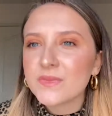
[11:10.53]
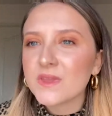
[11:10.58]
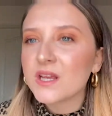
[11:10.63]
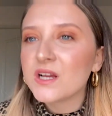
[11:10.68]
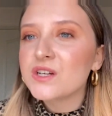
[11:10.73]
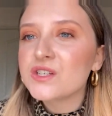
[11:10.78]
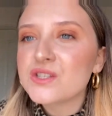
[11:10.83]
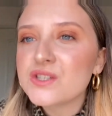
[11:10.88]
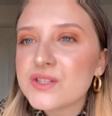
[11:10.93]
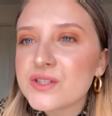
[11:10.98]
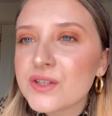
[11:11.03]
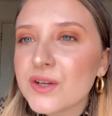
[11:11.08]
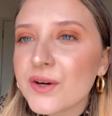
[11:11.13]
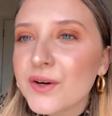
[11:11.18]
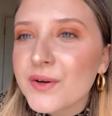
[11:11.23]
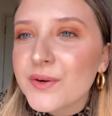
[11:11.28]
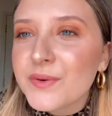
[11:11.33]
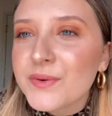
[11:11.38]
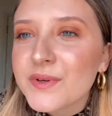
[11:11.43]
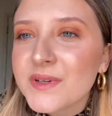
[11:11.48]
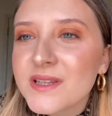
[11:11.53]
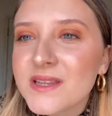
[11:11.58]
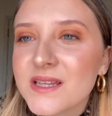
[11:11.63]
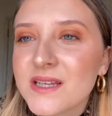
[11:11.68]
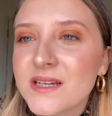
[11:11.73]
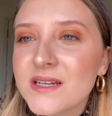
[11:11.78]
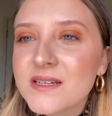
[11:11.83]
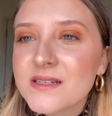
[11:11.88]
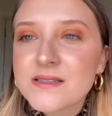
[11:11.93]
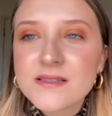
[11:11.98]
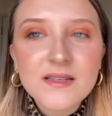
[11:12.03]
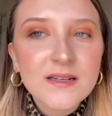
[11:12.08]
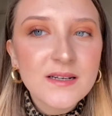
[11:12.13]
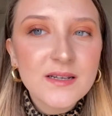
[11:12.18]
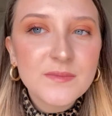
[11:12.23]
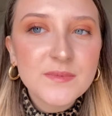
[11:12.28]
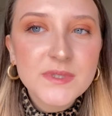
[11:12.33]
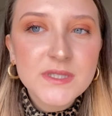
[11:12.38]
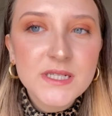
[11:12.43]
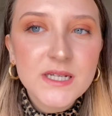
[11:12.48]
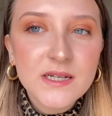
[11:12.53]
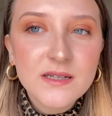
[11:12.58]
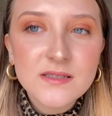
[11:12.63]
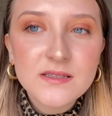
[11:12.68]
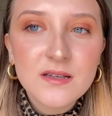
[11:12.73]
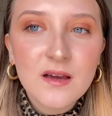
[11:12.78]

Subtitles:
So these lipsticks